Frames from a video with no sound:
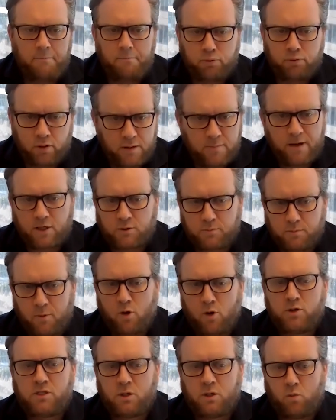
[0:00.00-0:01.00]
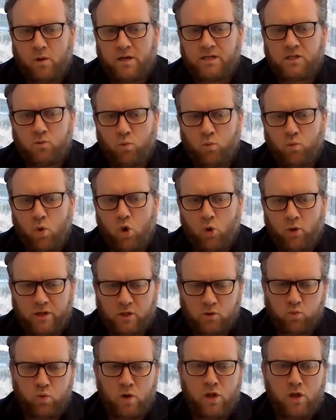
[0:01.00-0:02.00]
pretty much most of the Western world
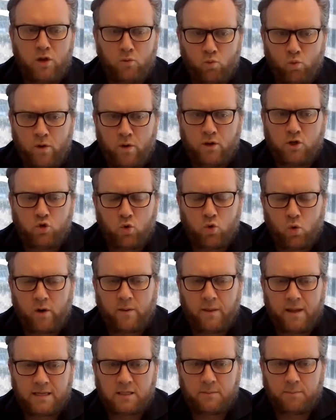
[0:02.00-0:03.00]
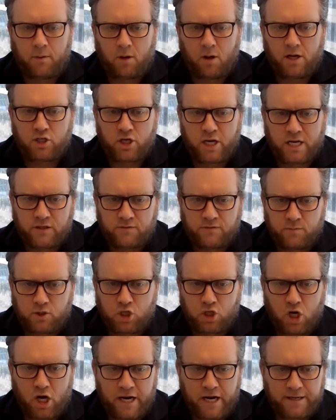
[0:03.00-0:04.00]
is withdrawing their supply chains from
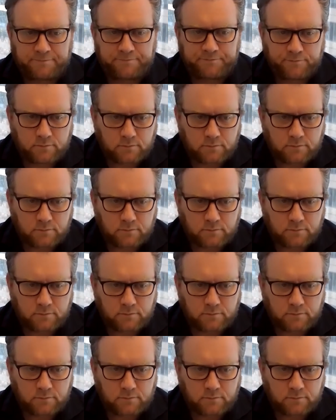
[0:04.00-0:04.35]
China,